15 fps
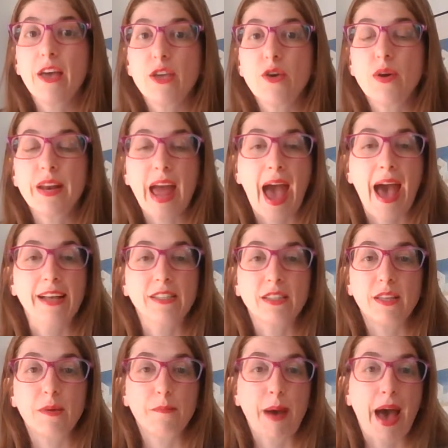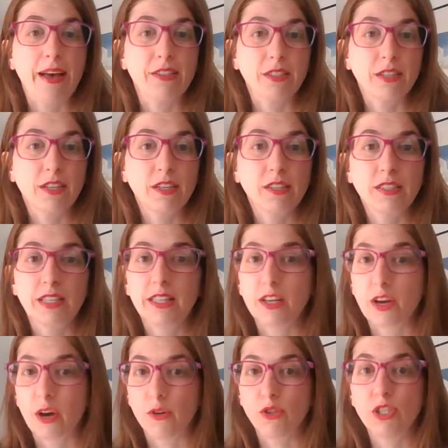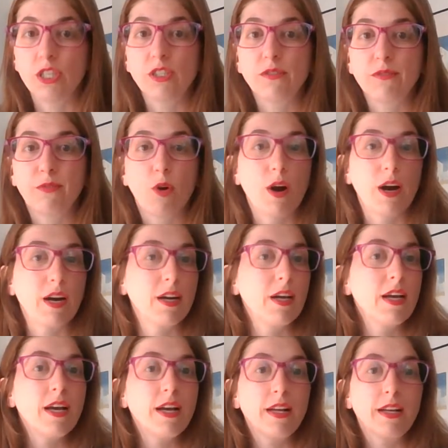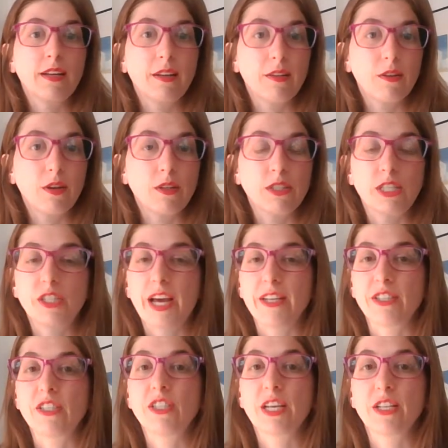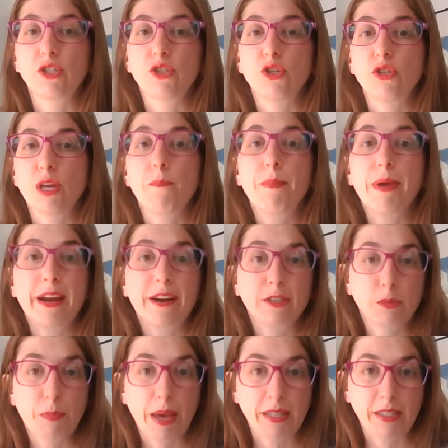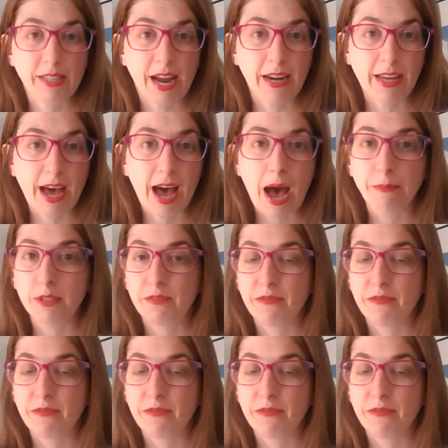You can ask the ambassadors and the coaches for suggestions such as using peerspace.com